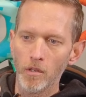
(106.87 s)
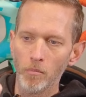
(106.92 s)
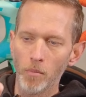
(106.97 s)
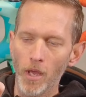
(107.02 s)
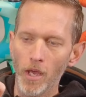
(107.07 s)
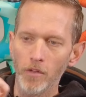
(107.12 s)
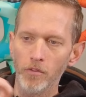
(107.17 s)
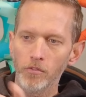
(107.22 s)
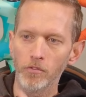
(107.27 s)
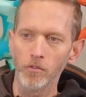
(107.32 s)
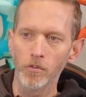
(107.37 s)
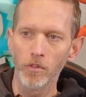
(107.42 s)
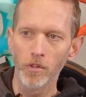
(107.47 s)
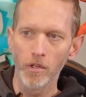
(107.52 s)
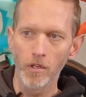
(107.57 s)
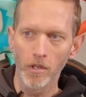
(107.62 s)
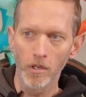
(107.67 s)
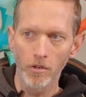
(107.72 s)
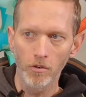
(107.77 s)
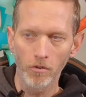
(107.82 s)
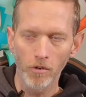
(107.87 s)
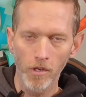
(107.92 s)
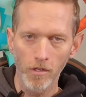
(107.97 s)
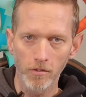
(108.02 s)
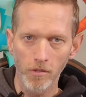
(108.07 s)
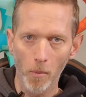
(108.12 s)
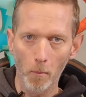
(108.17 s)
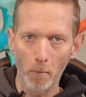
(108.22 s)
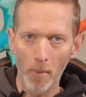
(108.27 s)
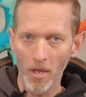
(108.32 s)
pass-through thing and
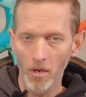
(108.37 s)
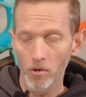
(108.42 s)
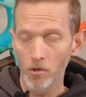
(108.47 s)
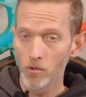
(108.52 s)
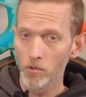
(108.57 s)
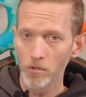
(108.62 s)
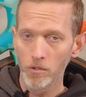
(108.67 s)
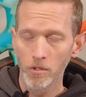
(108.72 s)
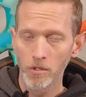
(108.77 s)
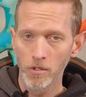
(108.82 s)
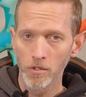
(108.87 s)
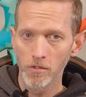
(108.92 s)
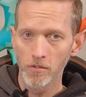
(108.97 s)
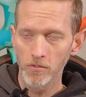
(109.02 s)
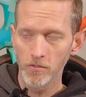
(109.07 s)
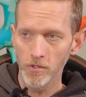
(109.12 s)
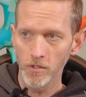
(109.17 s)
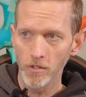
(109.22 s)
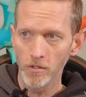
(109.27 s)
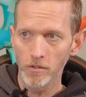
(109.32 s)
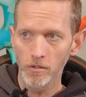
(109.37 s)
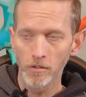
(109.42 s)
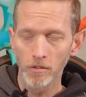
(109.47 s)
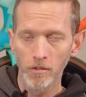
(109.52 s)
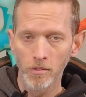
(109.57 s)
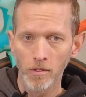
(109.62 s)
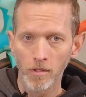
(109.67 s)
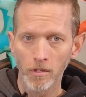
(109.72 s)
creates a better seal